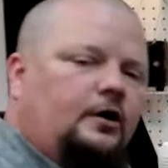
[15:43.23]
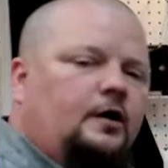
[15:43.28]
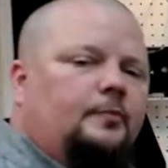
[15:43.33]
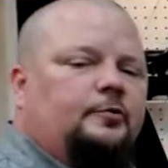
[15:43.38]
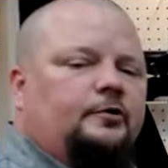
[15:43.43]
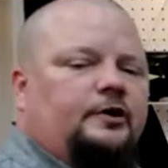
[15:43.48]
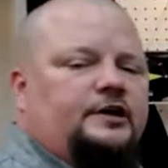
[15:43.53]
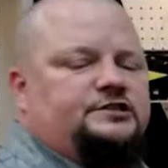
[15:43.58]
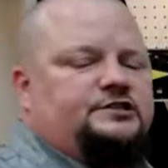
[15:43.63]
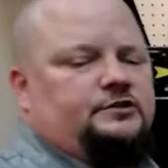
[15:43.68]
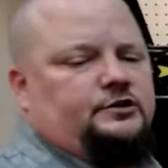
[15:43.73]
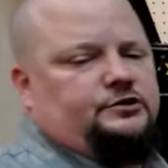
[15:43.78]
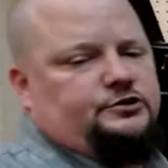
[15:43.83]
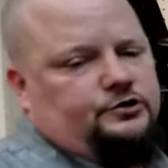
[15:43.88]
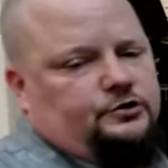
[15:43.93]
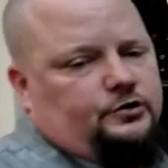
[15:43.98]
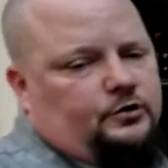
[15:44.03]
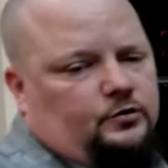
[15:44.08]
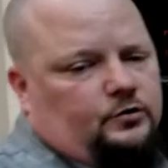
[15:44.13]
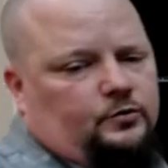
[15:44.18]
operation that
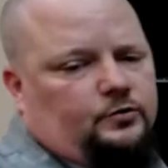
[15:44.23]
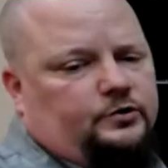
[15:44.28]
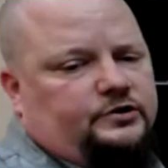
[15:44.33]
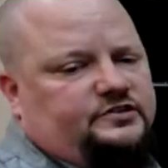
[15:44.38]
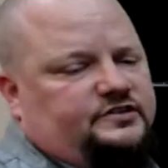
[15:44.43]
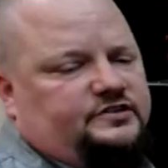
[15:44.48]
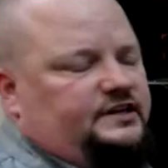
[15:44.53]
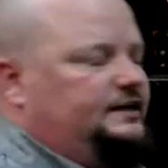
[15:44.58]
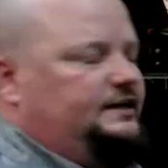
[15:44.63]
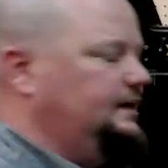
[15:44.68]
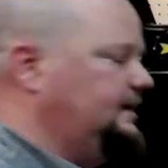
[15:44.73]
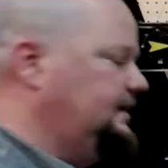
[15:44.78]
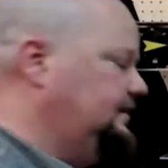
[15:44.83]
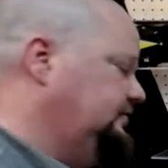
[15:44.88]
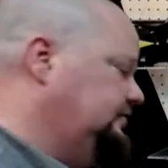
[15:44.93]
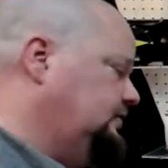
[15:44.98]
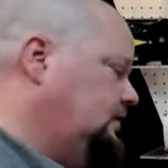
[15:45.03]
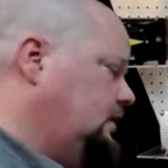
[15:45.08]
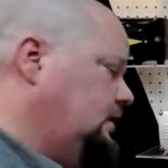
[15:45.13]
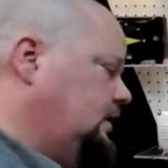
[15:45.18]
you don't want to see
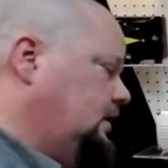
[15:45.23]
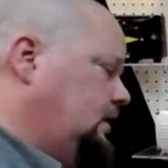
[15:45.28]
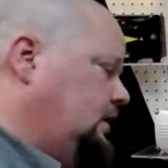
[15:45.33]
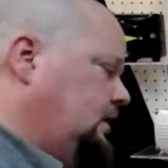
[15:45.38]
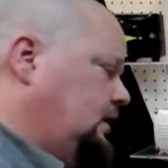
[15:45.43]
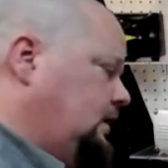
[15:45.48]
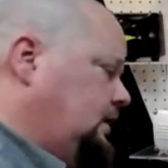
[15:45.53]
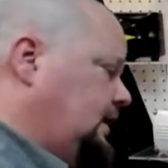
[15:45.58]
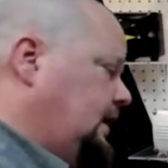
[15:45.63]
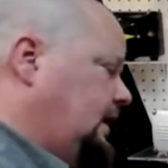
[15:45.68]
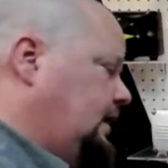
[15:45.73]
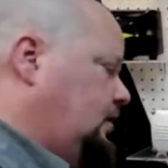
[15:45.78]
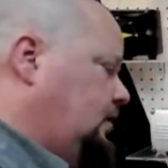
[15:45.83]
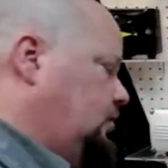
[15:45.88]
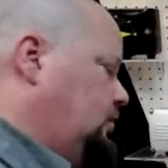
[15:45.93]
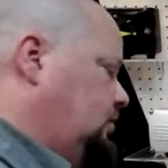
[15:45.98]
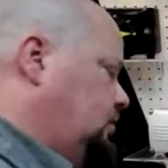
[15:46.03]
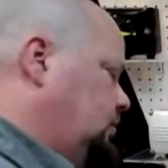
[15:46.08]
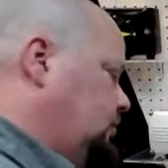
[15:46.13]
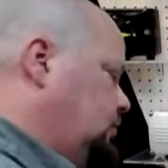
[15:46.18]
is,
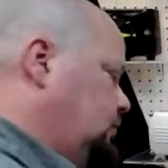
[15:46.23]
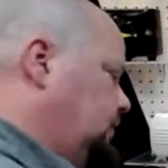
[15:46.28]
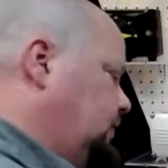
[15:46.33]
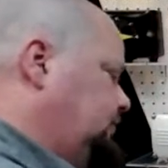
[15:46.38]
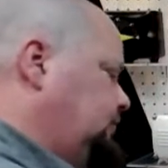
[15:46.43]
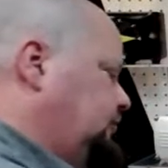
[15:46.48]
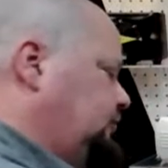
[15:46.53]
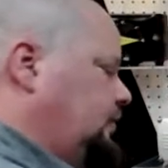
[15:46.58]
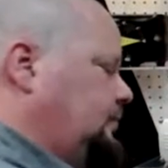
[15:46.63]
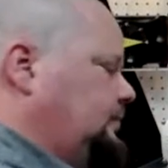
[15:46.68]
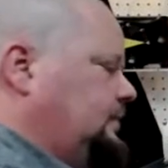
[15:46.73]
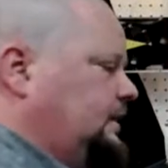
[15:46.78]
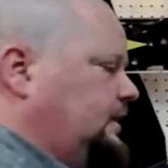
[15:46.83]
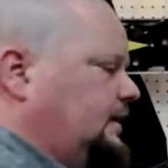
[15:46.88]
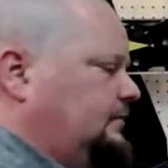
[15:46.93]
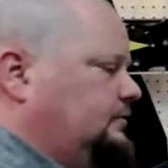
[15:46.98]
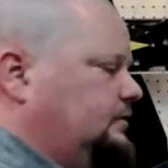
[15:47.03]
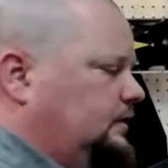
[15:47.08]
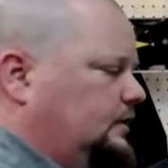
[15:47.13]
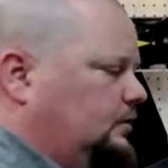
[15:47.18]
now we've determined that
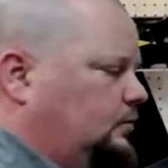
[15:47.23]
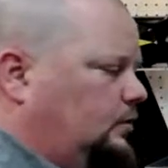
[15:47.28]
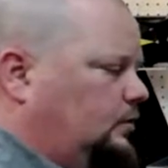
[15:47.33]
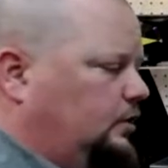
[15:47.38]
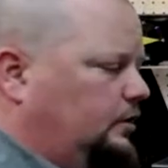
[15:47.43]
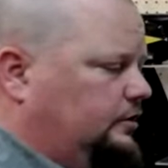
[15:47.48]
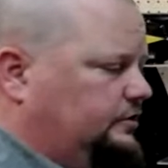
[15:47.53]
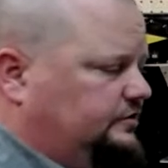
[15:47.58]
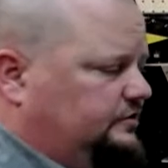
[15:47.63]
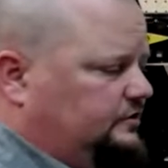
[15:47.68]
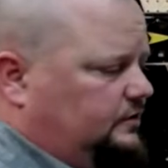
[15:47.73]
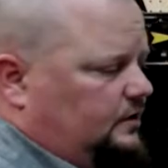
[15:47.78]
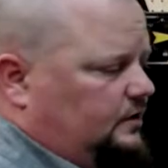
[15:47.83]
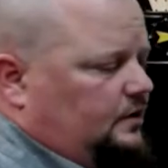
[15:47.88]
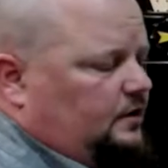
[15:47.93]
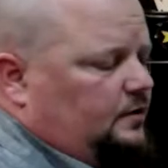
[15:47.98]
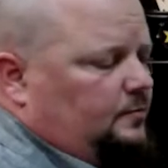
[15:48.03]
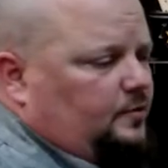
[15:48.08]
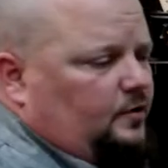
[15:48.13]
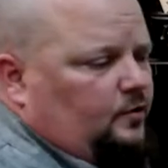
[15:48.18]
everything works,
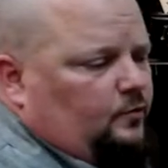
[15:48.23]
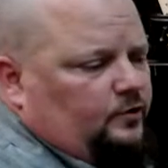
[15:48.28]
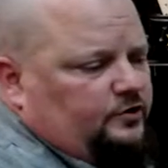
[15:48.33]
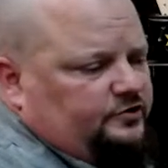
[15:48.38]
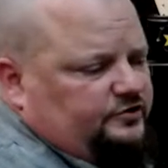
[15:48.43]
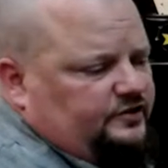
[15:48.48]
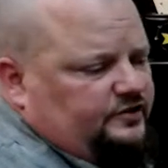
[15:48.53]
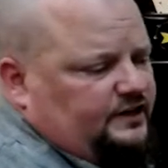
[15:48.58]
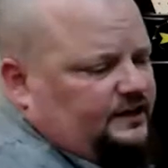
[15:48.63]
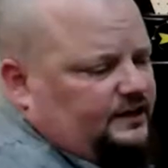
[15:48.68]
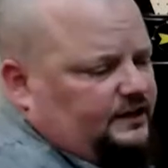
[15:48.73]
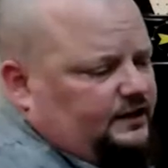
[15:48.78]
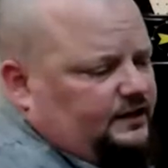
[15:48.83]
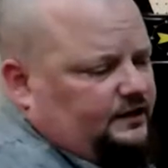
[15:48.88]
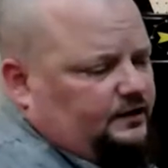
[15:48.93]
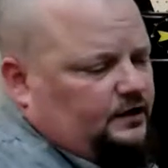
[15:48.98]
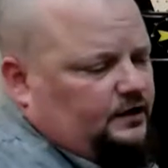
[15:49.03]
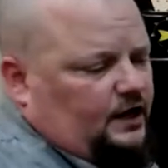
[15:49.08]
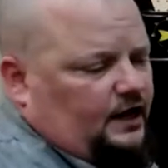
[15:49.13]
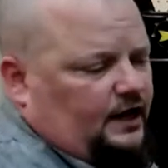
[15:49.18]
but
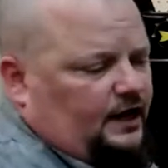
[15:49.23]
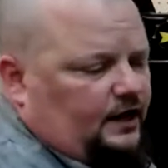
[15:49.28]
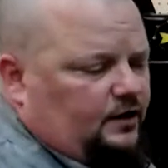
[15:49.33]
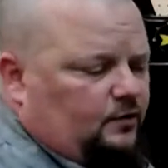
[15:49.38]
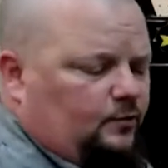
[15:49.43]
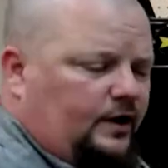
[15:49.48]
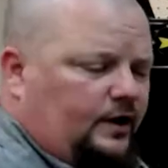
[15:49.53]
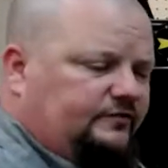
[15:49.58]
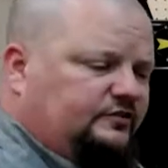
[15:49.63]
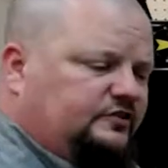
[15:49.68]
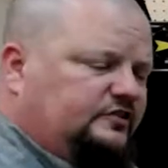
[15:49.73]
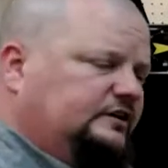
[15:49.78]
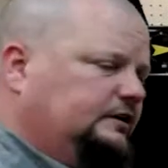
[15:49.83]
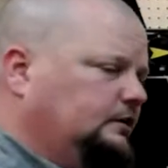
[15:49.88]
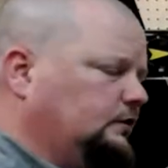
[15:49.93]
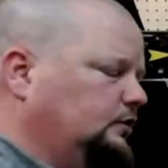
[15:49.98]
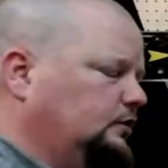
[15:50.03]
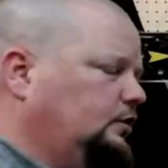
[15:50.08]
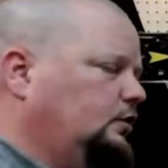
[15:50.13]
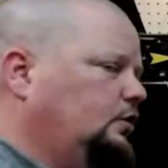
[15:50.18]
we have to see a
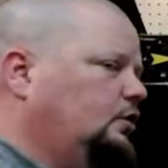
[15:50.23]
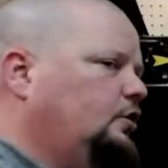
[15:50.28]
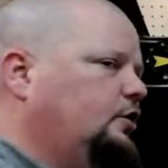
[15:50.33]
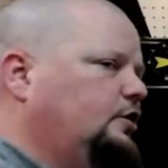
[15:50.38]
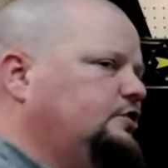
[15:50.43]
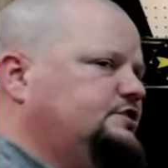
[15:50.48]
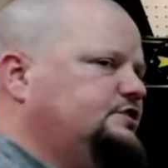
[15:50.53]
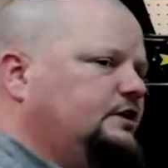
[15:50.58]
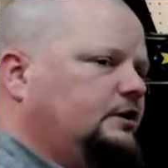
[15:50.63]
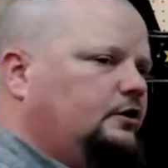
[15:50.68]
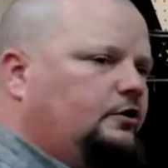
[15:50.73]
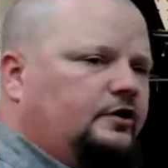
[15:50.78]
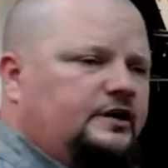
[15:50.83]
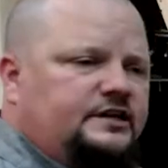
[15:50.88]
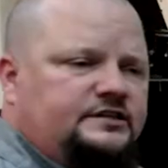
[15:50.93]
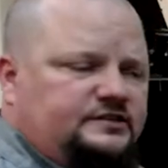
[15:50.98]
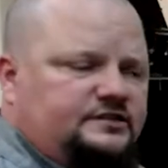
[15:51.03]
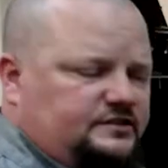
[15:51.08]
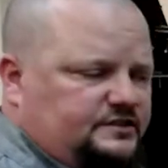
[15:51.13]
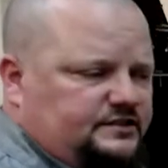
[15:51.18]
large
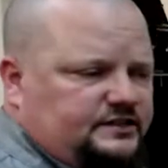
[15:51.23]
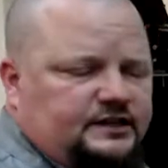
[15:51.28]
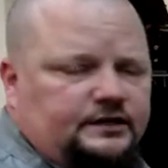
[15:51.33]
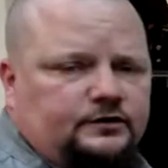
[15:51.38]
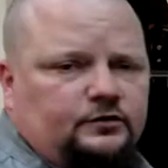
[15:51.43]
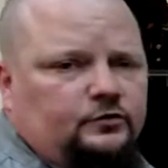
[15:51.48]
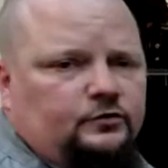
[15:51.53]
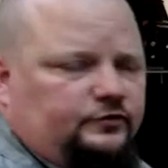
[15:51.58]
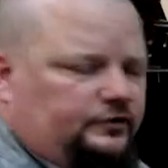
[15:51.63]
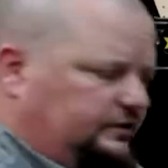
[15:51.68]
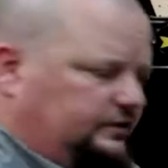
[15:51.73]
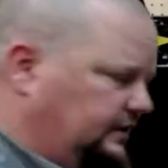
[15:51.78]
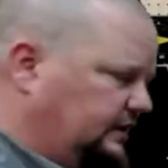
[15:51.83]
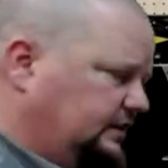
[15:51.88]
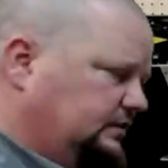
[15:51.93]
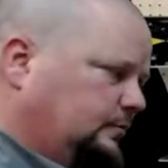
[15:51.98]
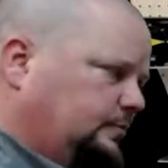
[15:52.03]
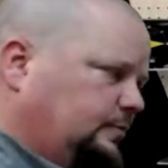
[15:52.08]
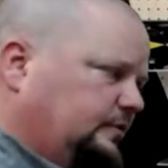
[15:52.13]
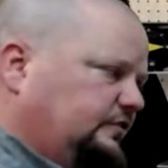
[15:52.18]
increase in signal to
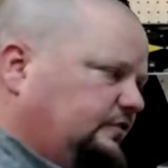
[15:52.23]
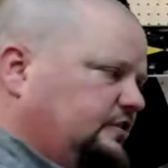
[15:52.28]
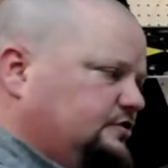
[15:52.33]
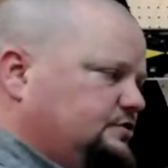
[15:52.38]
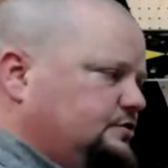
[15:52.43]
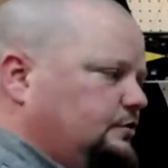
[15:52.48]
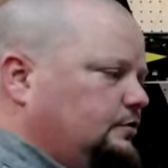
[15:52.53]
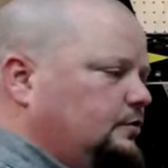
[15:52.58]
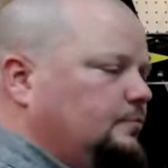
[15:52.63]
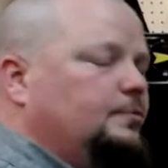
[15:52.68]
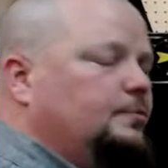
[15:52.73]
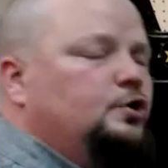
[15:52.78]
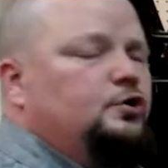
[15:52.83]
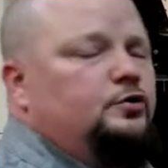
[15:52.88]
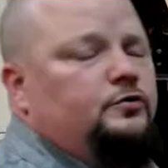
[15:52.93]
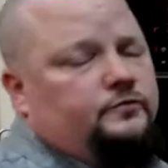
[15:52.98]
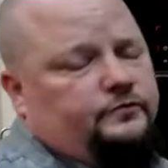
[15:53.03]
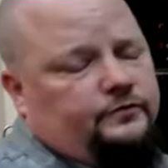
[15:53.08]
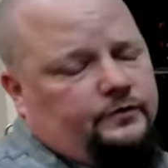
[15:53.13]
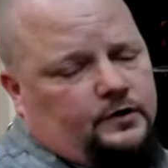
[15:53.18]
get the positioner to
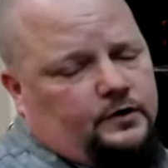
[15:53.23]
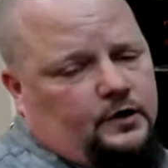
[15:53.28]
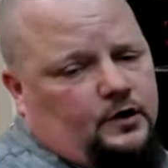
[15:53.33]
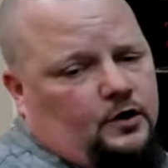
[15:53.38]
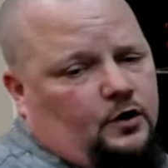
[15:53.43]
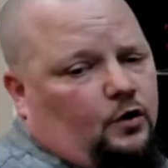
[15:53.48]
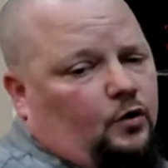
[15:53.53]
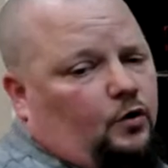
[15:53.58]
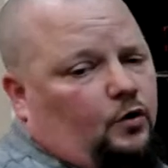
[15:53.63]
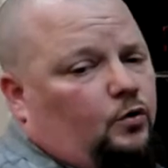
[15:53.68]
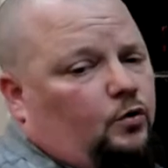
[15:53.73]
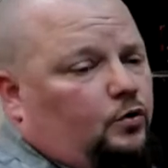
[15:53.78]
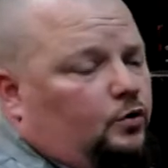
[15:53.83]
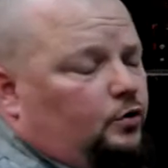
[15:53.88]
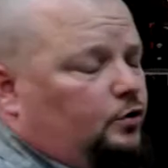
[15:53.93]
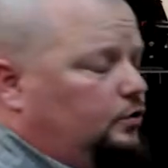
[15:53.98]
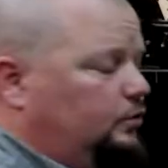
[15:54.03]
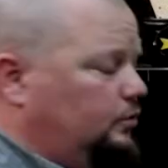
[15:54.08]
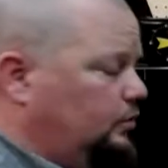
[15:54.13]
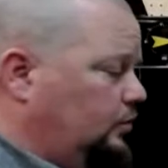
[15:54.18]
move.
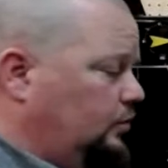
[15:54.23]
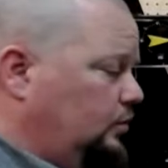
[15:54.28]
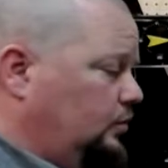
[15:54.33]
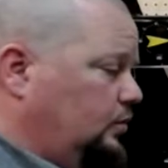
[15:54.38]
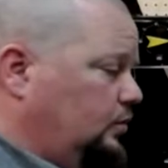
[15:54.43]
Or